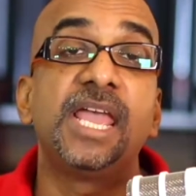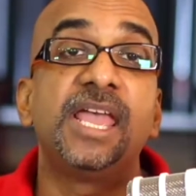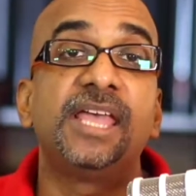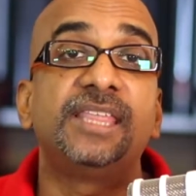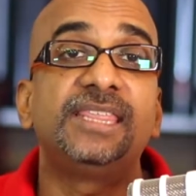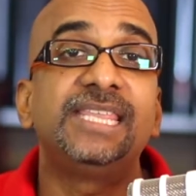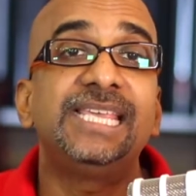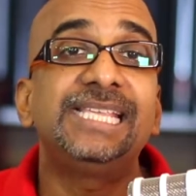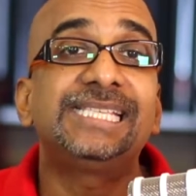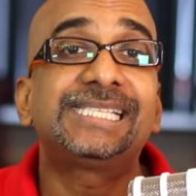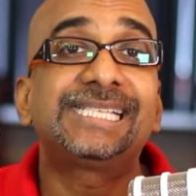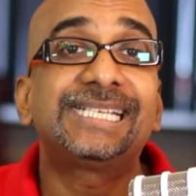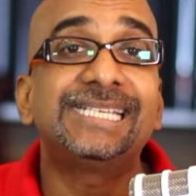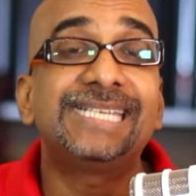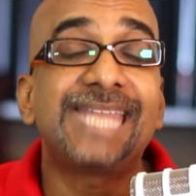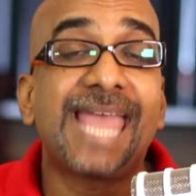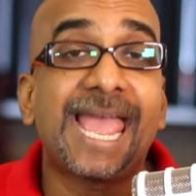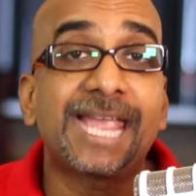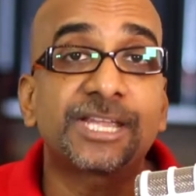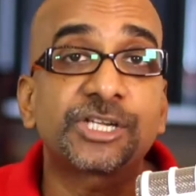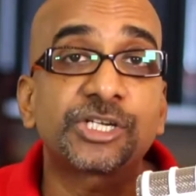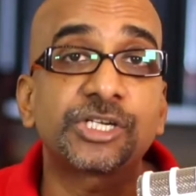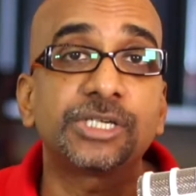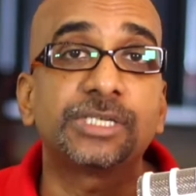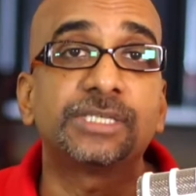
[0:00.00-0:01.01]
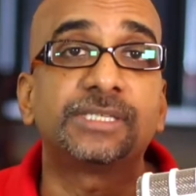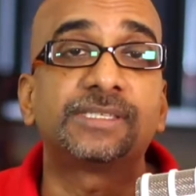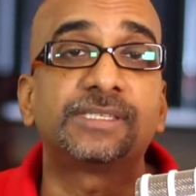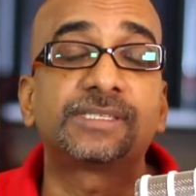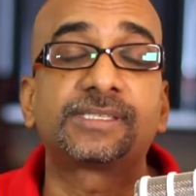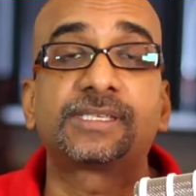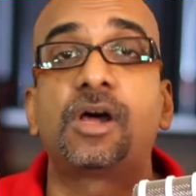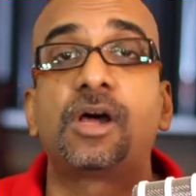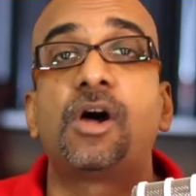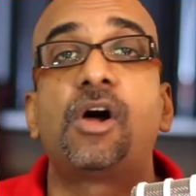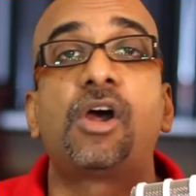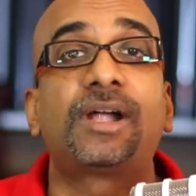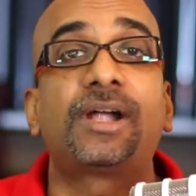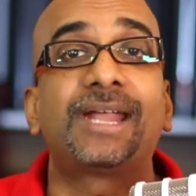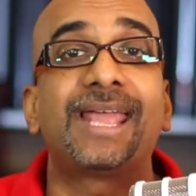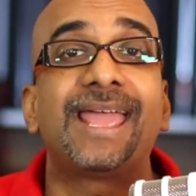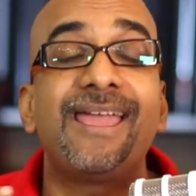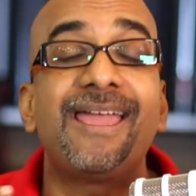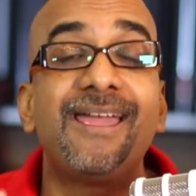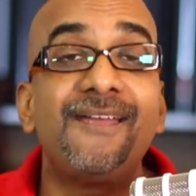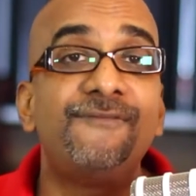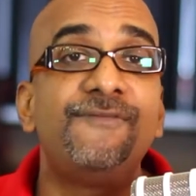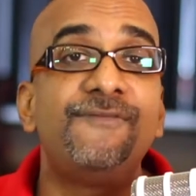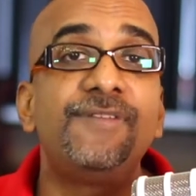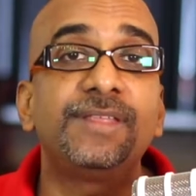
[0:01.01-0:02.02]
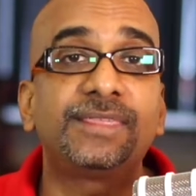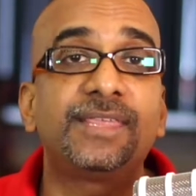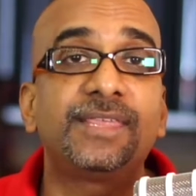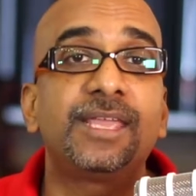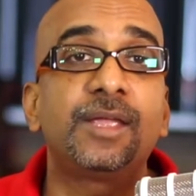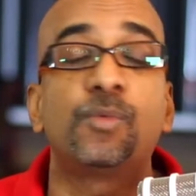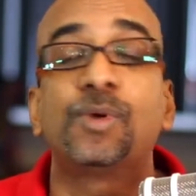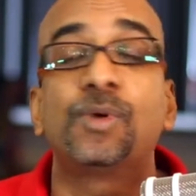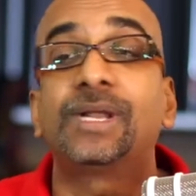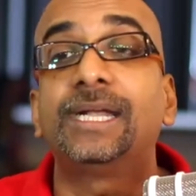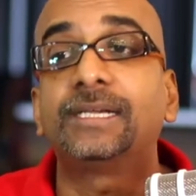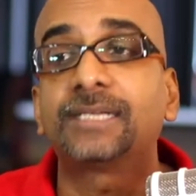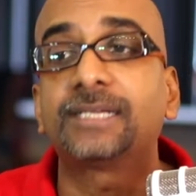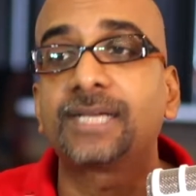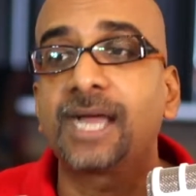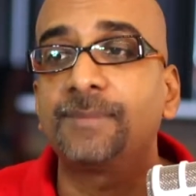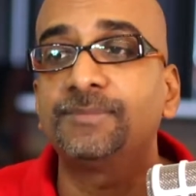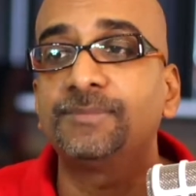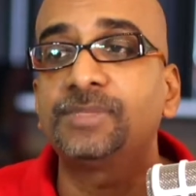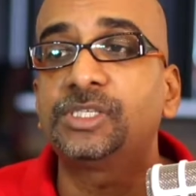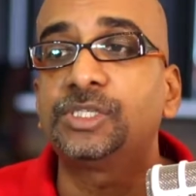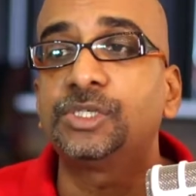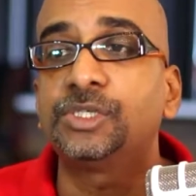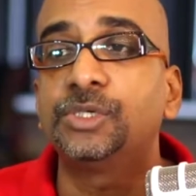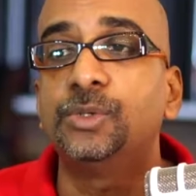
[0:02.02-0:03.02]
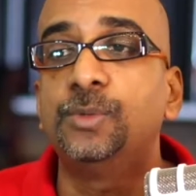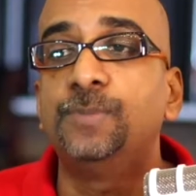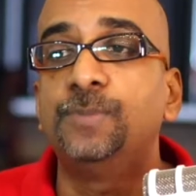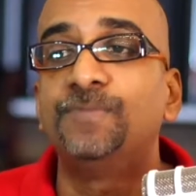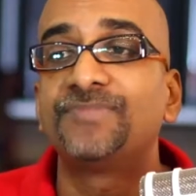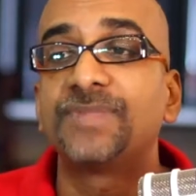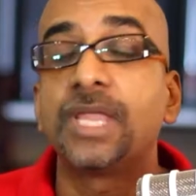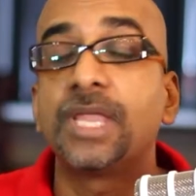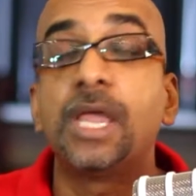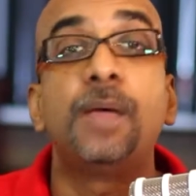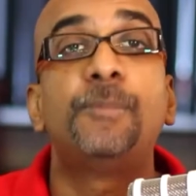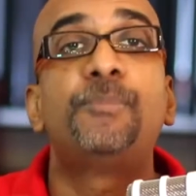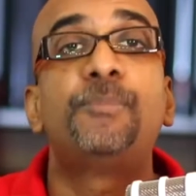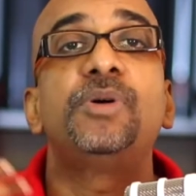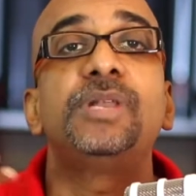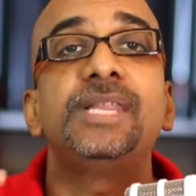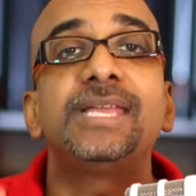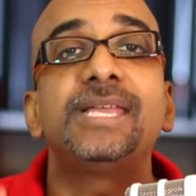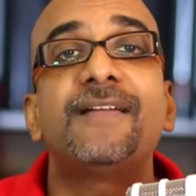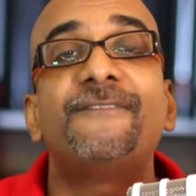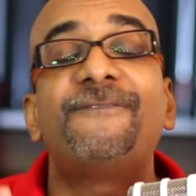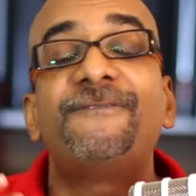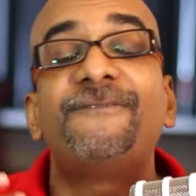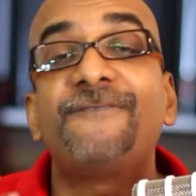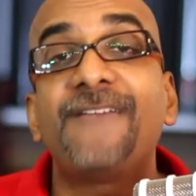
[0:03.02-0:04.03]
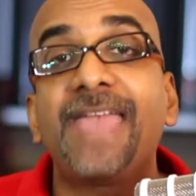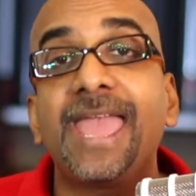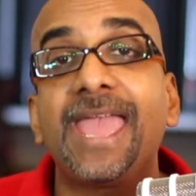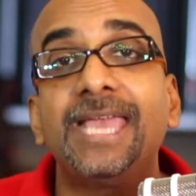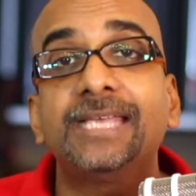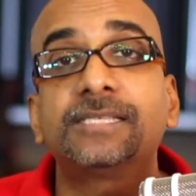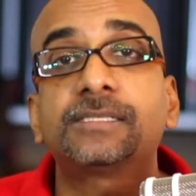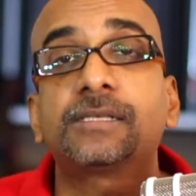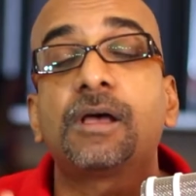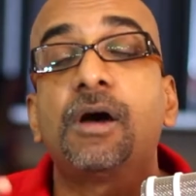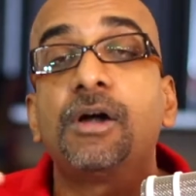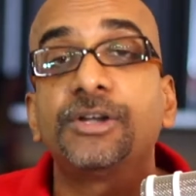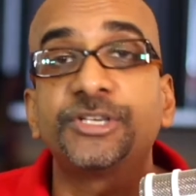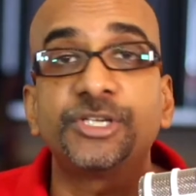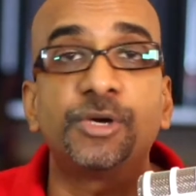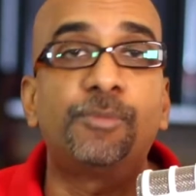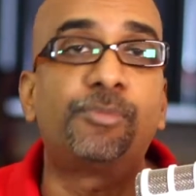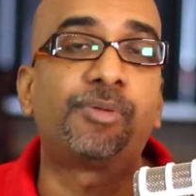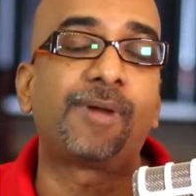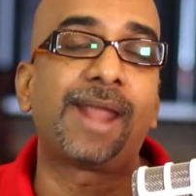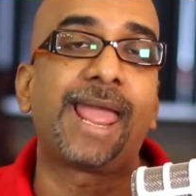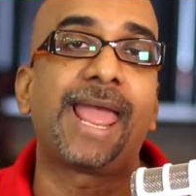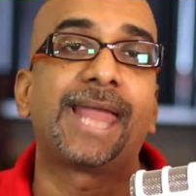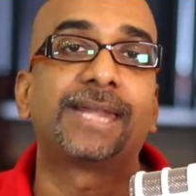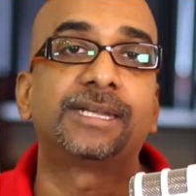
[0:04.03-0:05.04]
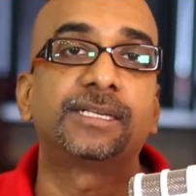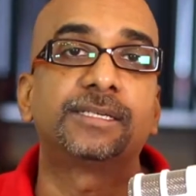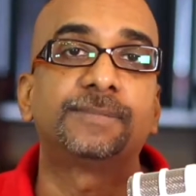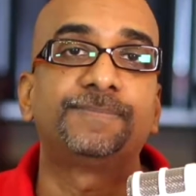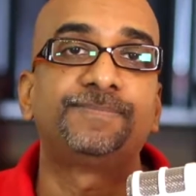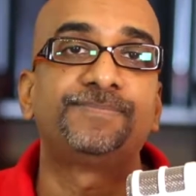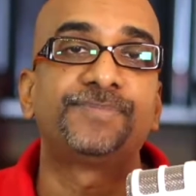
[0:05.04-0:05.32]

These connections are everything when it comes to putting a face on your brand.